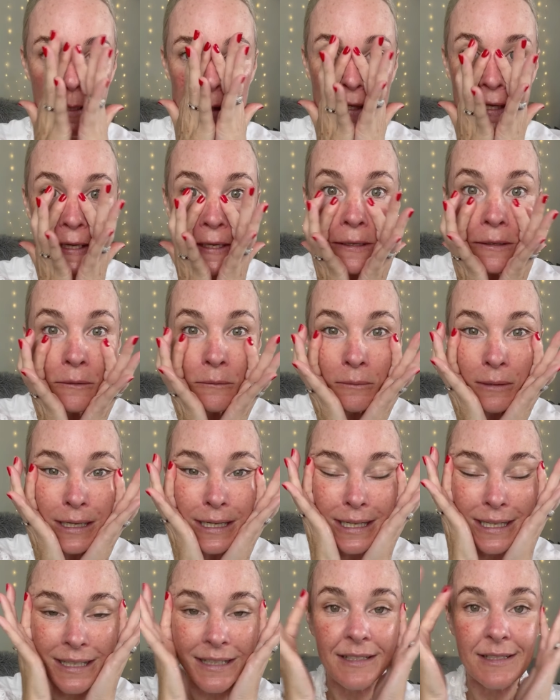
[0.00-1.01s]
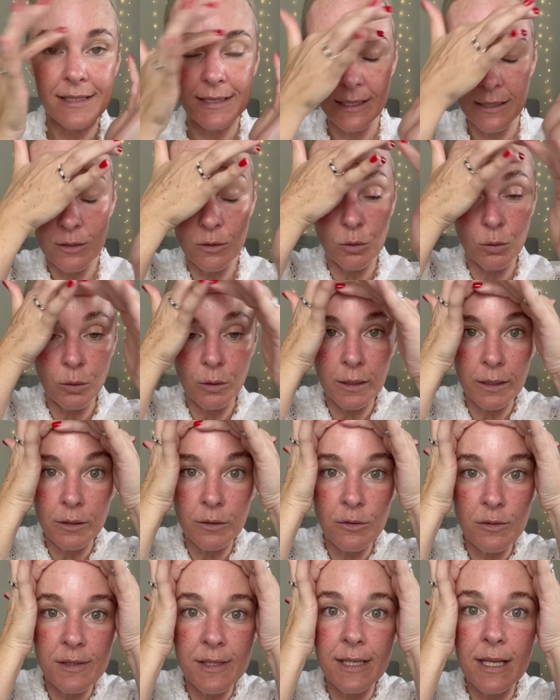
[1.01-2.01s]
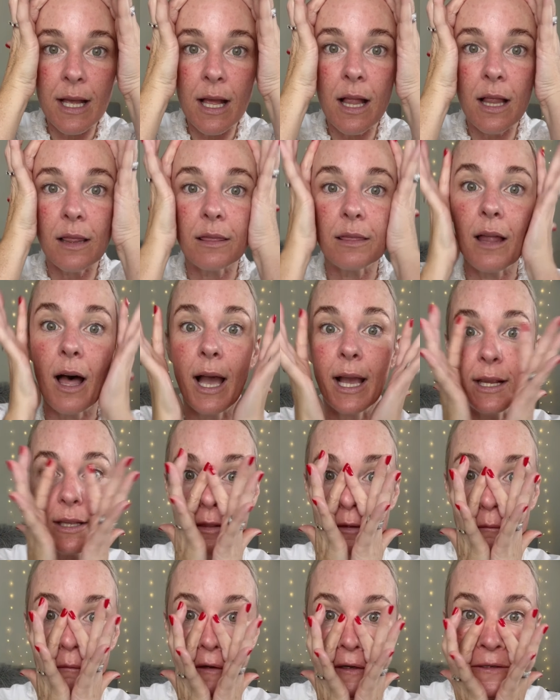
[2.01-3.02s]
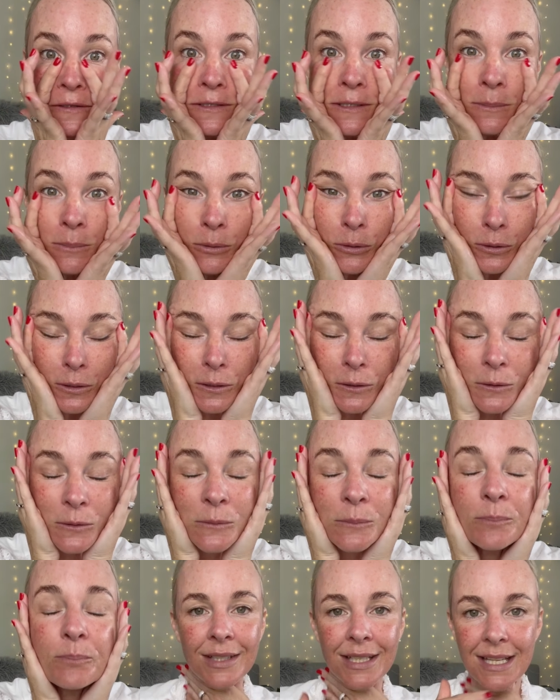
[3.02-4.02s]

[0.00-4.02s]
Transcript: ingredients and oils like the rosehip oil,